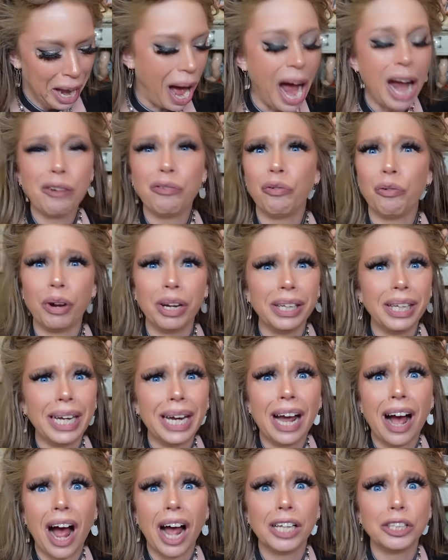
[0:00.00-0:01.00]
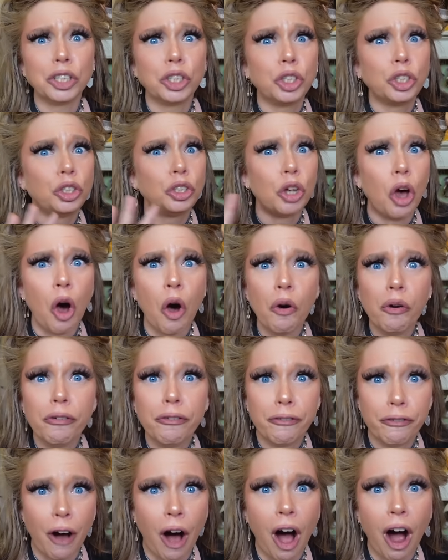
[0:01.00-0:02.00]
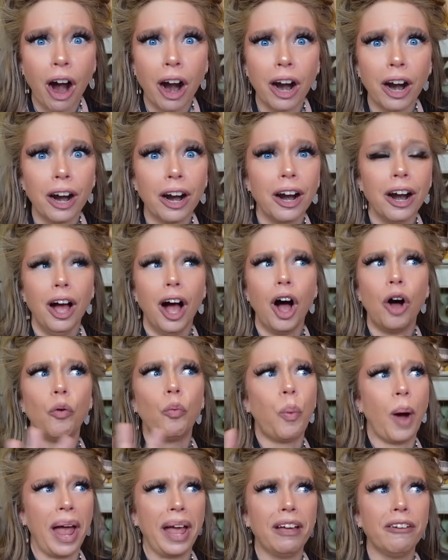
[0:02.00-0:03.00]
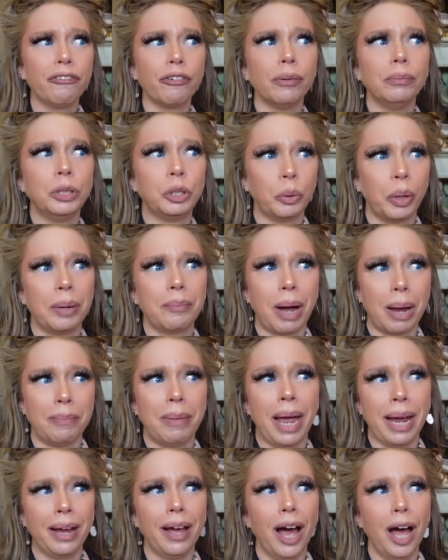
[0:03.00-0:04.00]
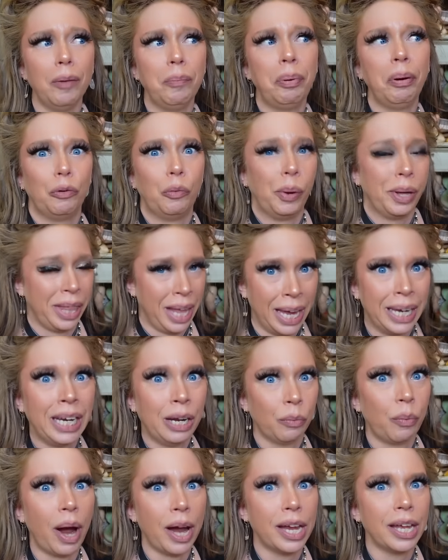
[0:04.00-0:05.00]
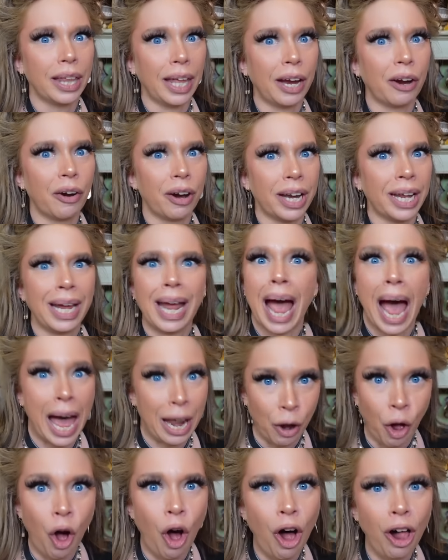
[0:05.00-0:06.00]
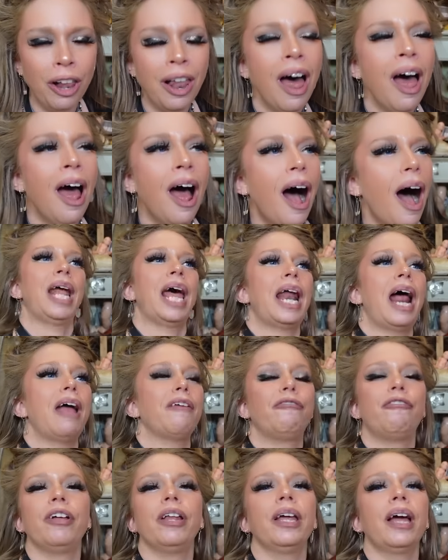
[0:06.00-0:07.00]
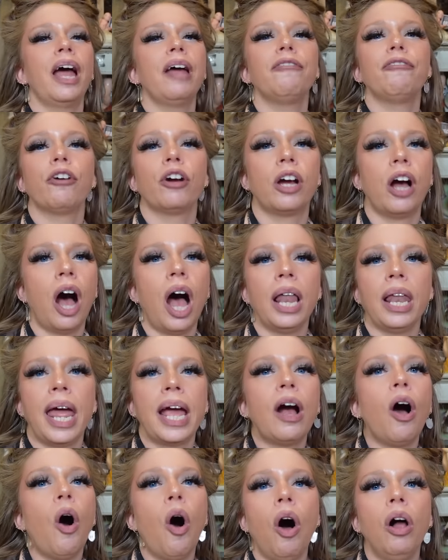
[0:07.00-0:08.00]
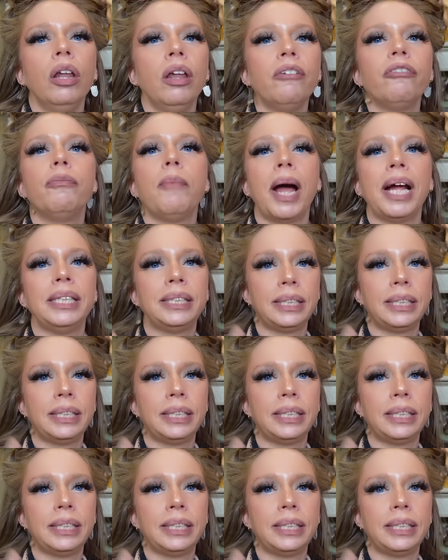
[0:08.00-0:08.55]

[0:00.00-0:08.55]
I really got so far away from doing my makeup with any regularity at all that I feel like I forgot like all of my